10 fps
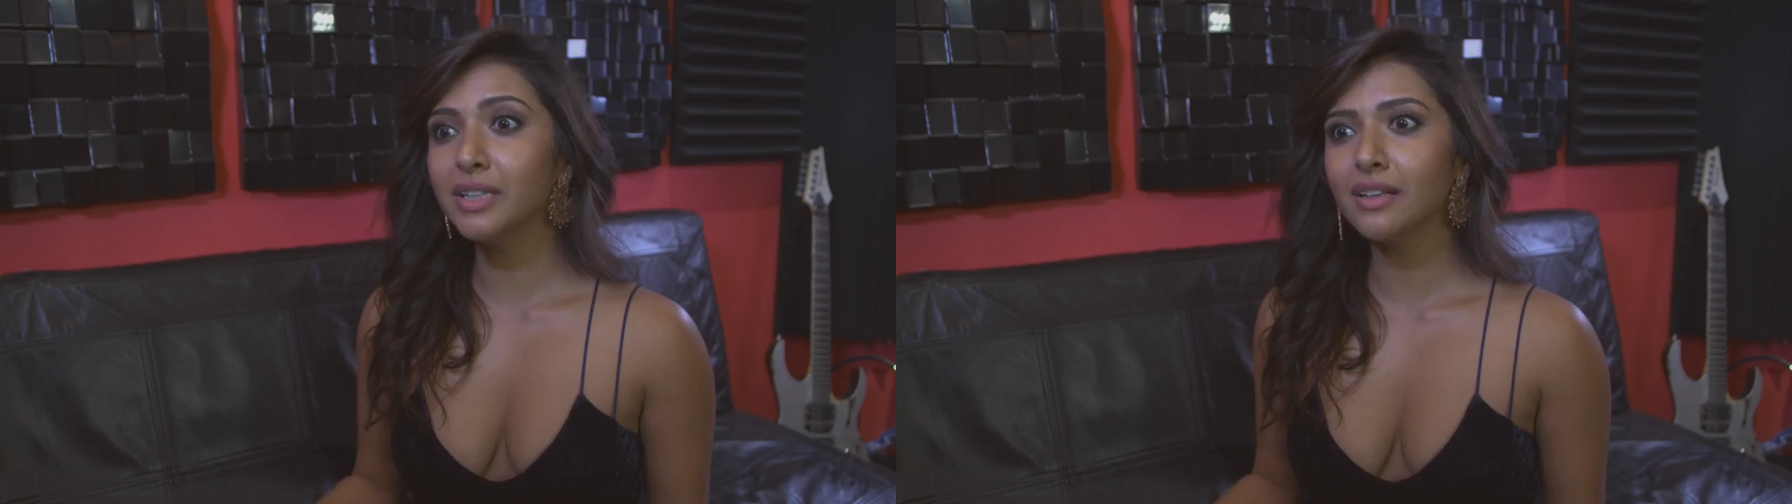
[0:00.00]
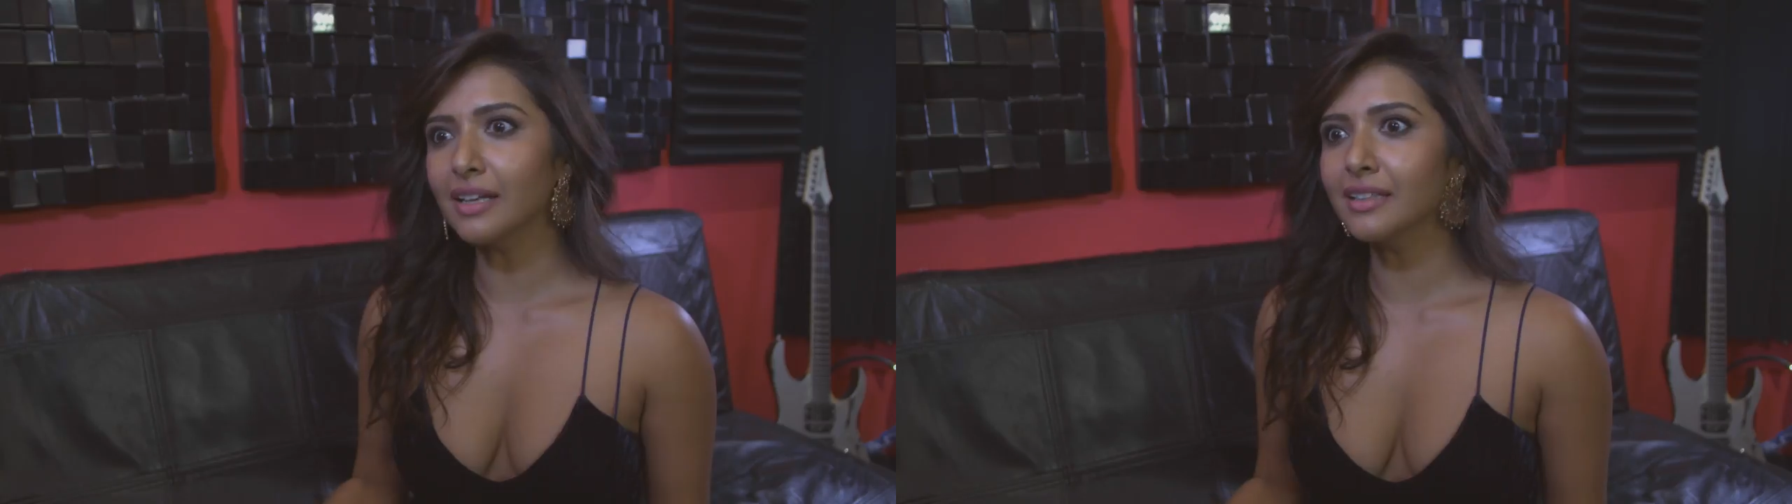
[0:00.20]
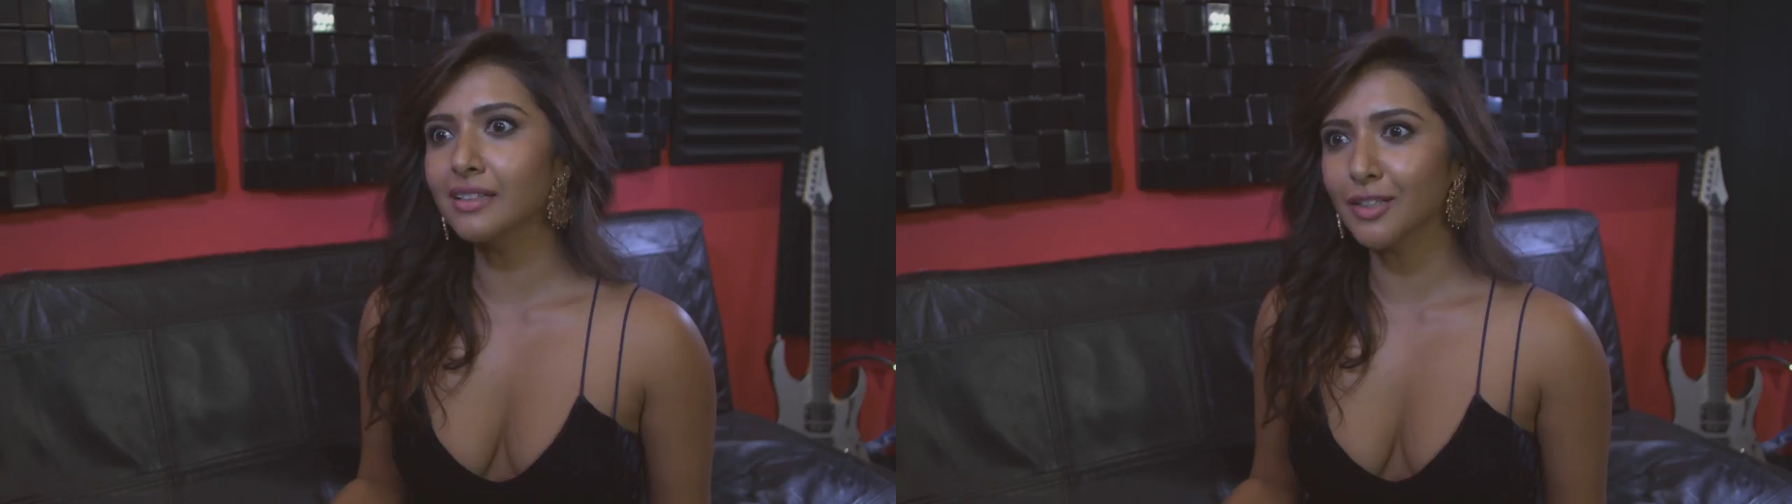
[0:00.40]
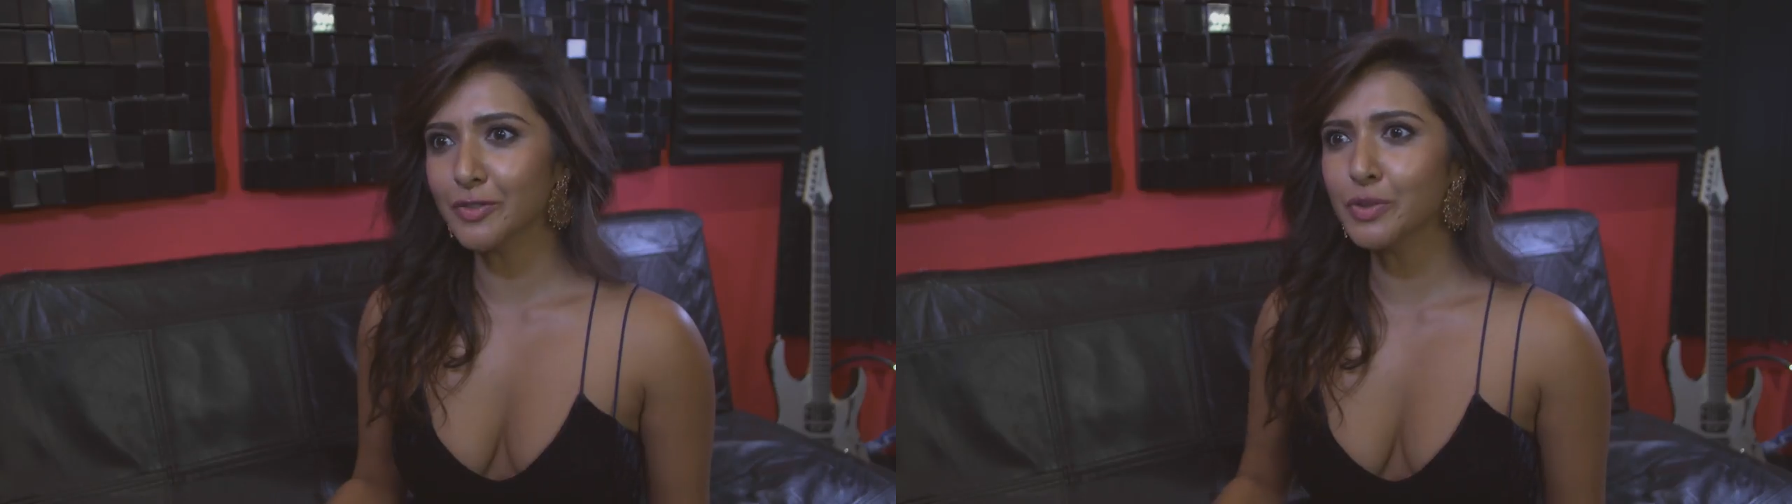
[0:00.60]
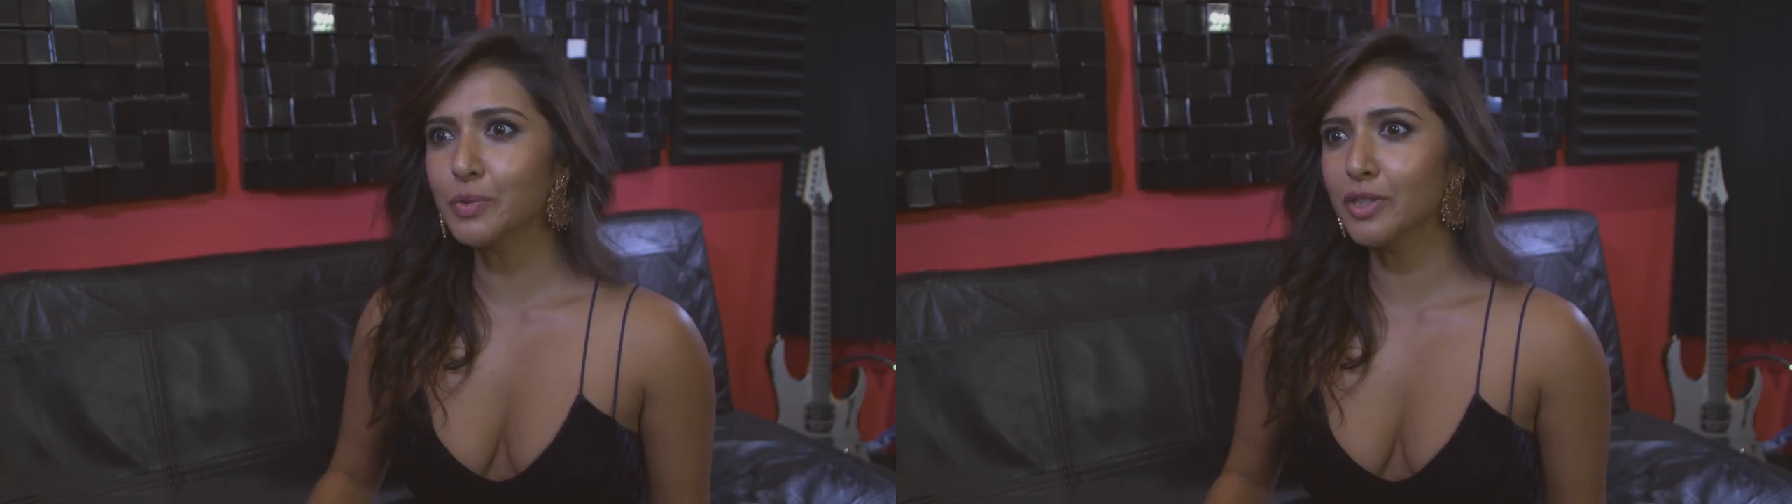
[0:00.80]
been lucky
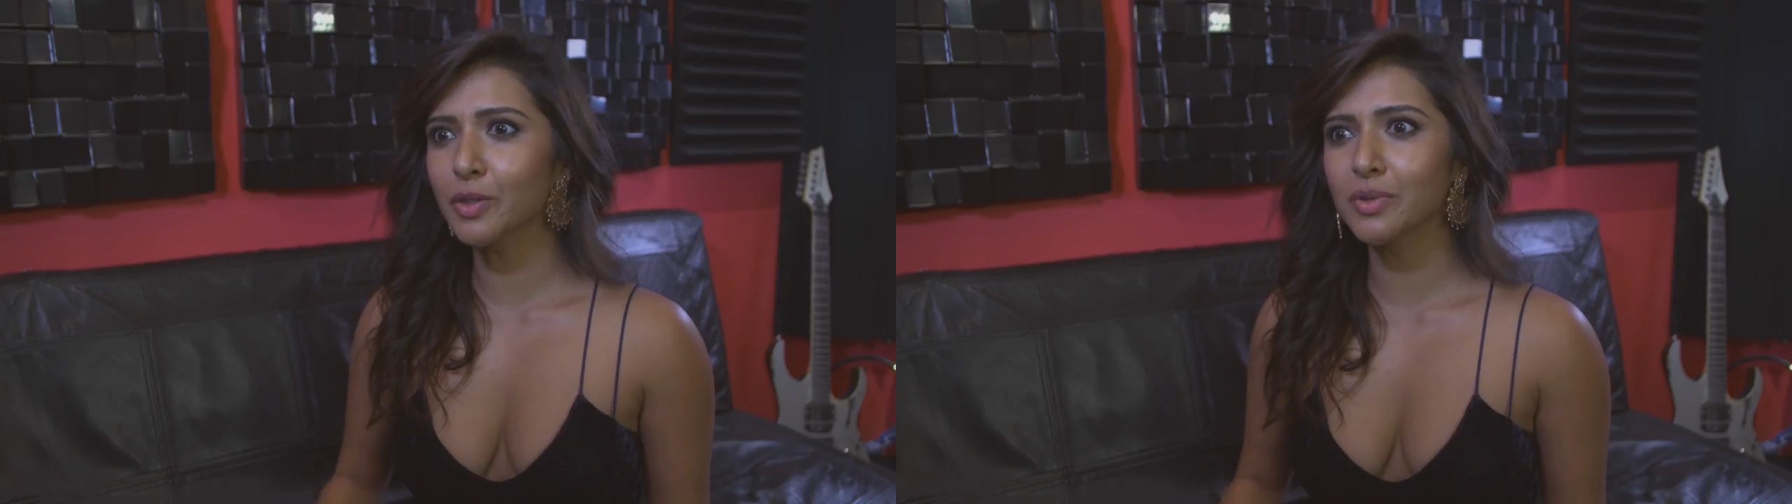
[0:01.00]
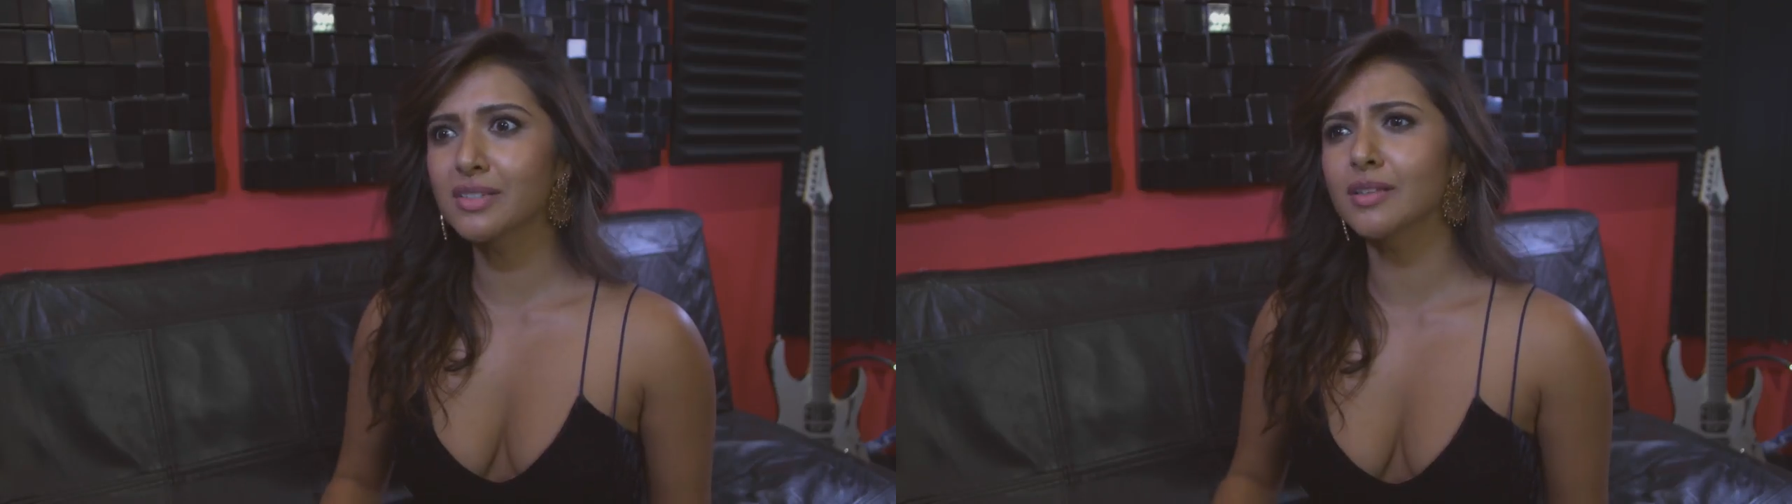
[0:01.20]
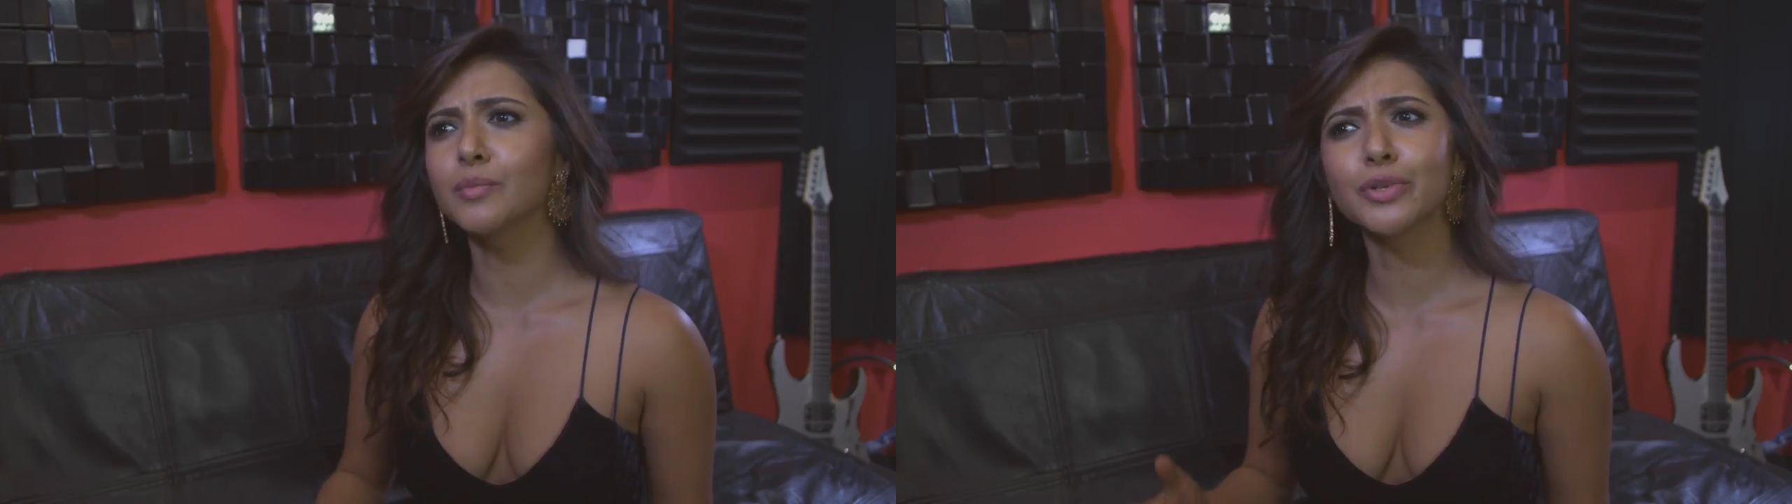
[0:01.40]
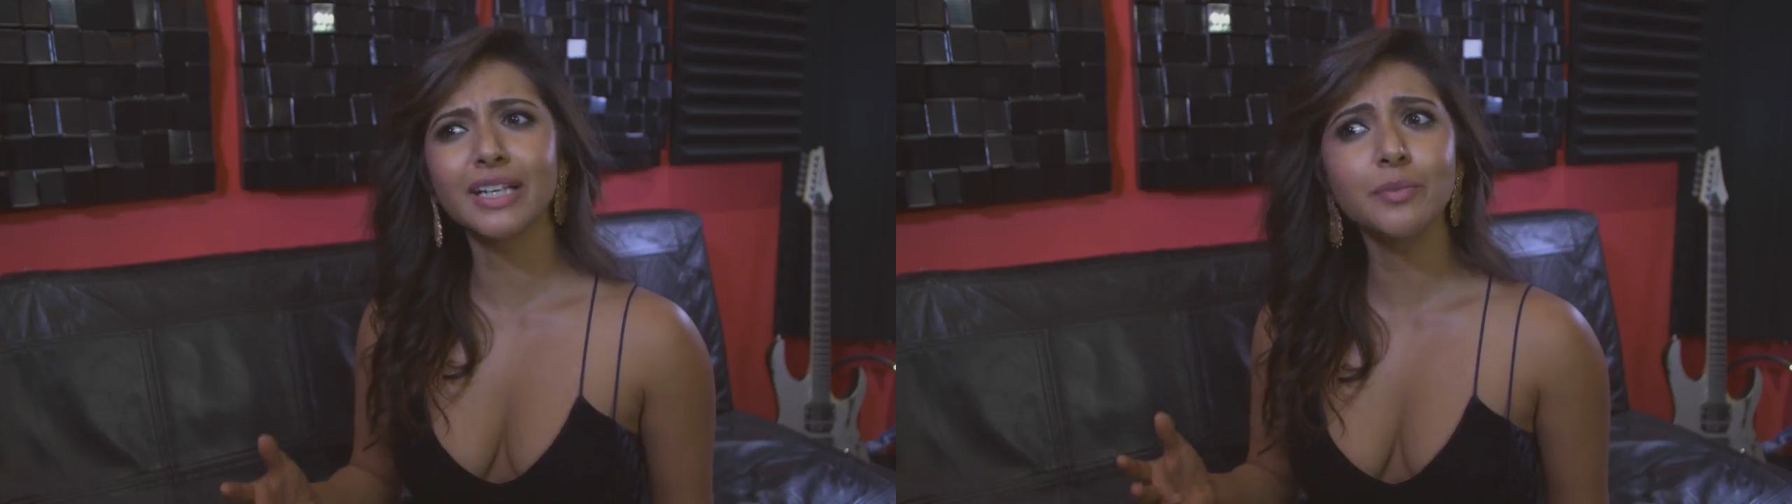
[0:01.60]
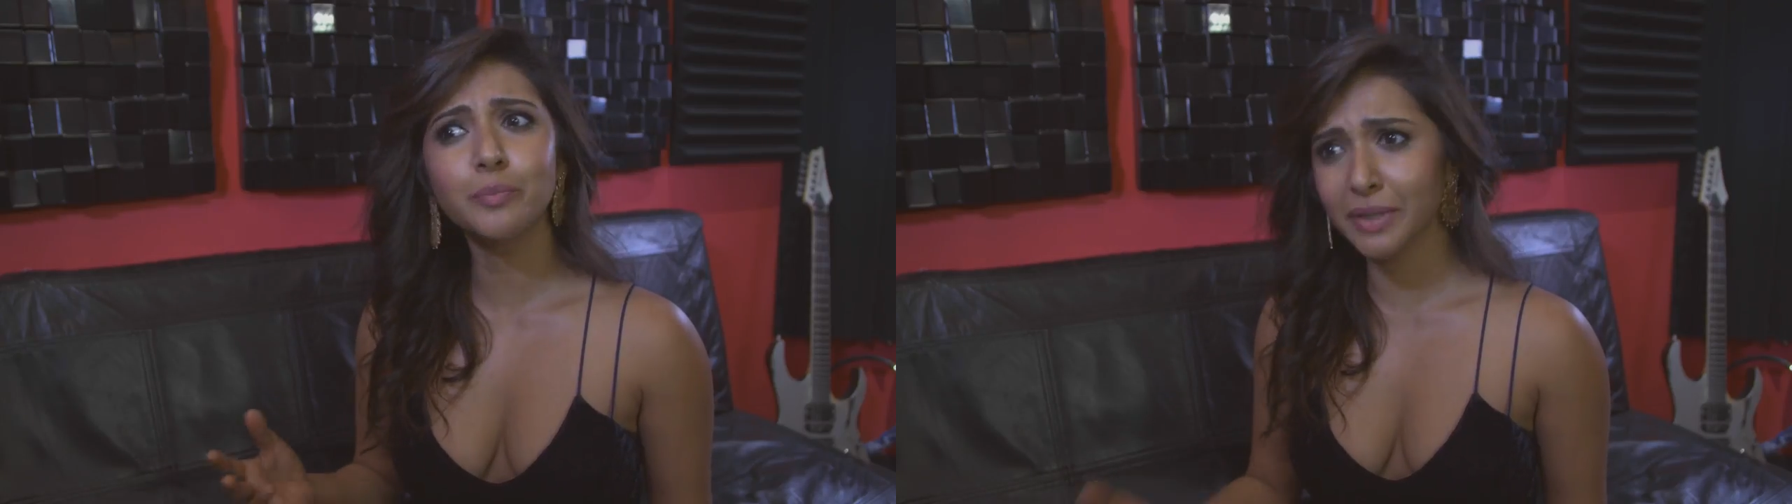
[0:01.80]
enough to work with some pretty